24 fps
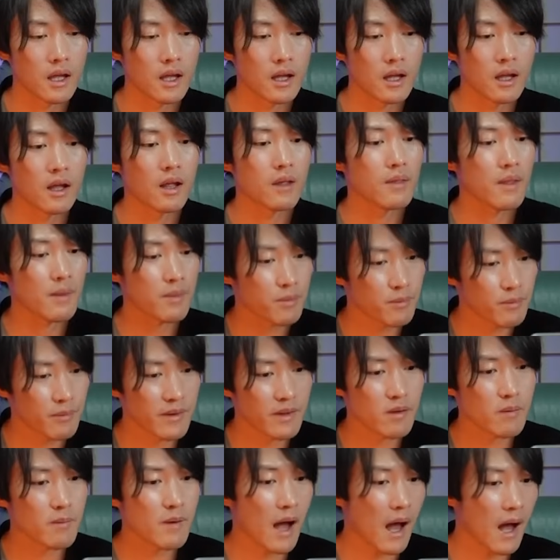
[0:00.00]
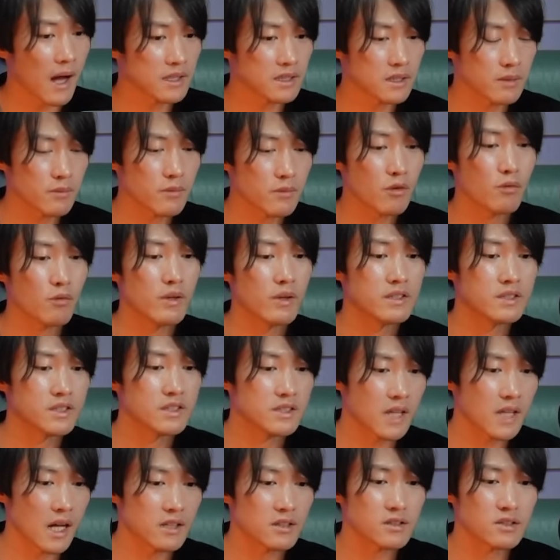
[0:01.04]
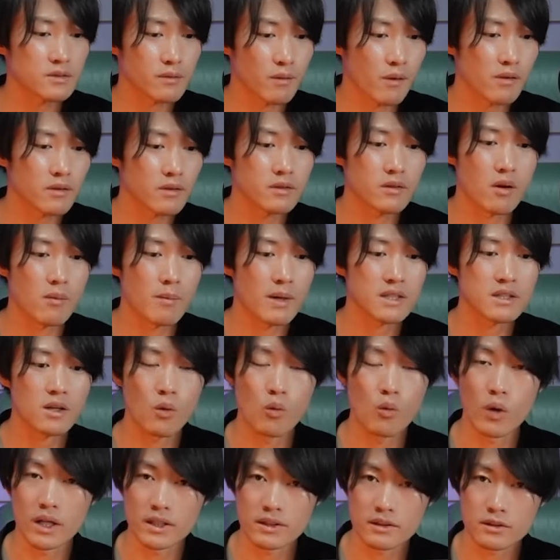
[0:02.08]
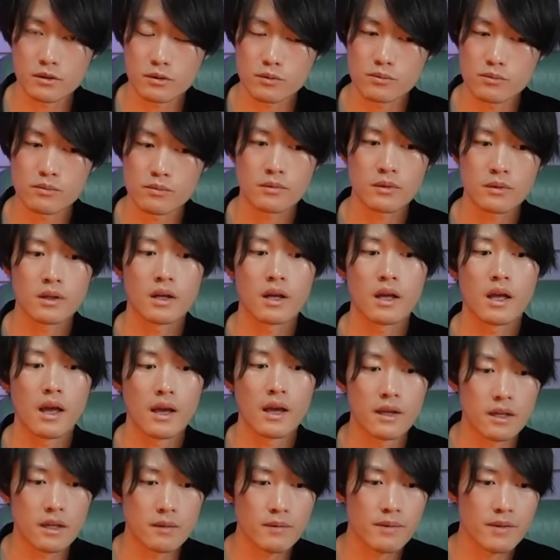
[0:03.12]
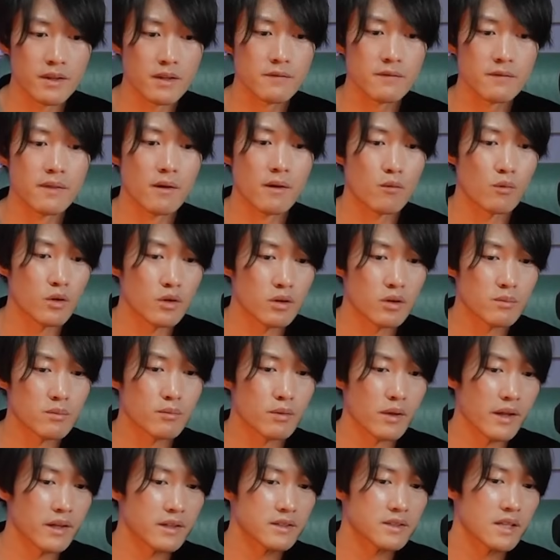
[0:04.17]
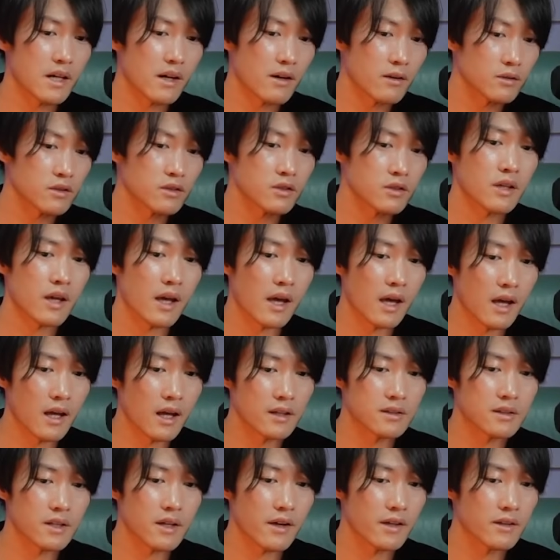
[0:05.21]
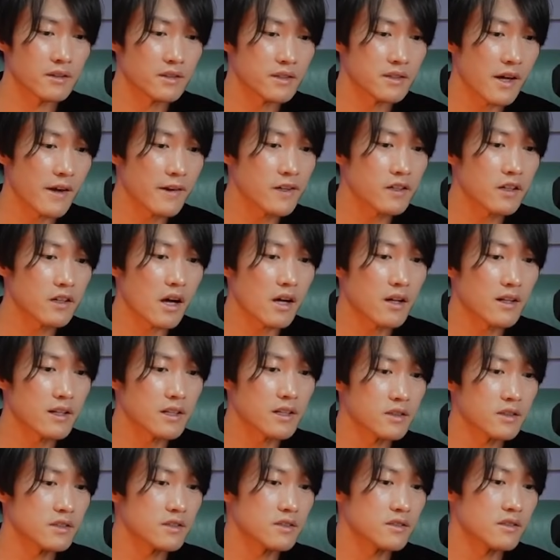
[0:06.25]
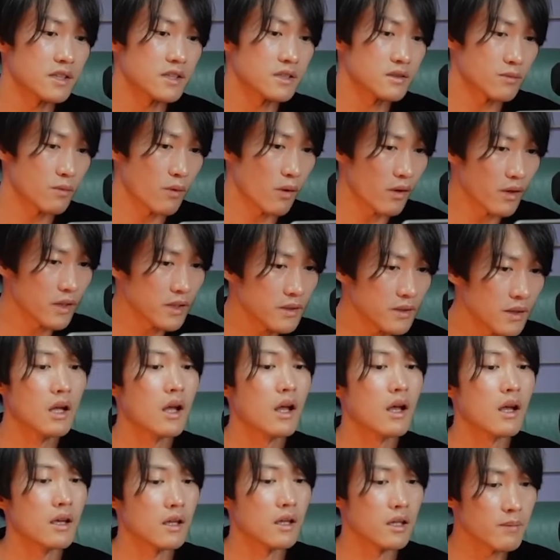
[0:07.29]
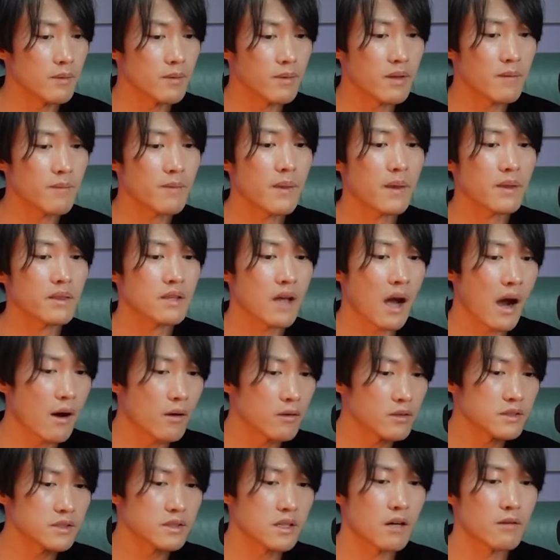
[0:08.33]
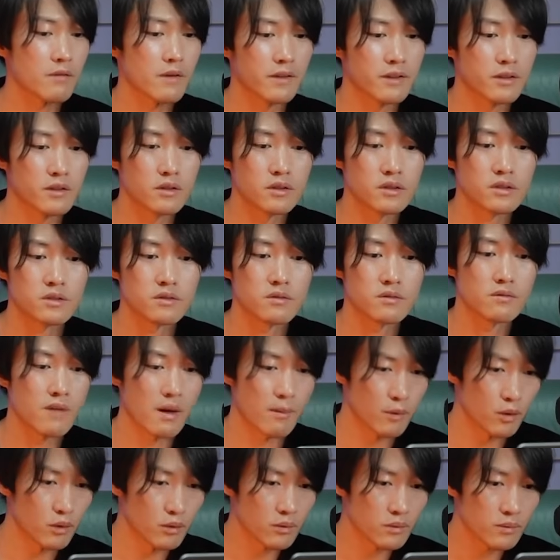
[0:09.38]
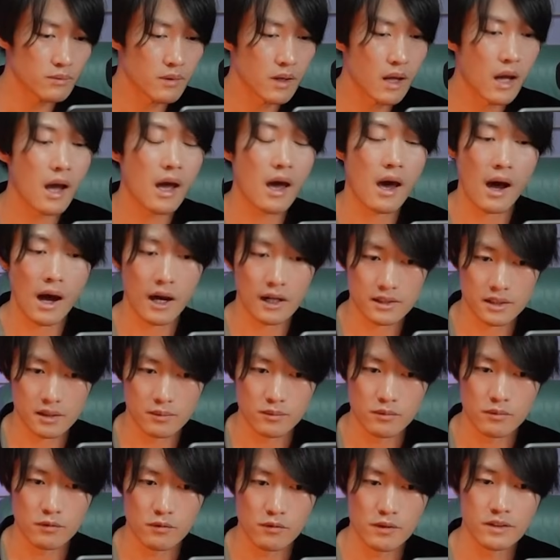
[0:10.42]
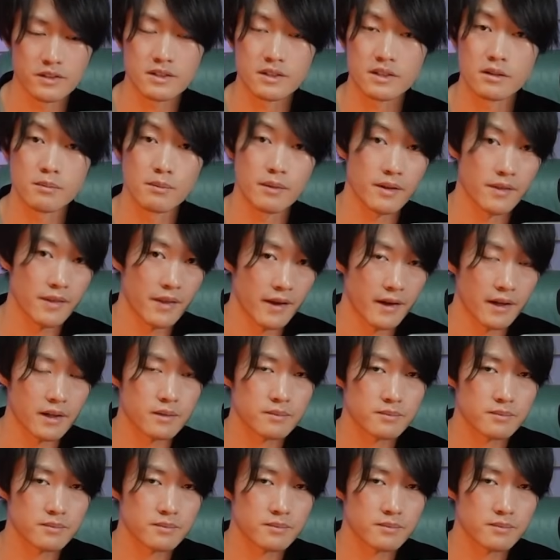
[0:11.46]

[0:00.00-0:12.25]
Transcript: The tree of Adam will stand strong no matter what. Even if the war breaks out and the entire island destroyed, even if the towns are reduced to rubble, Adam will still be there.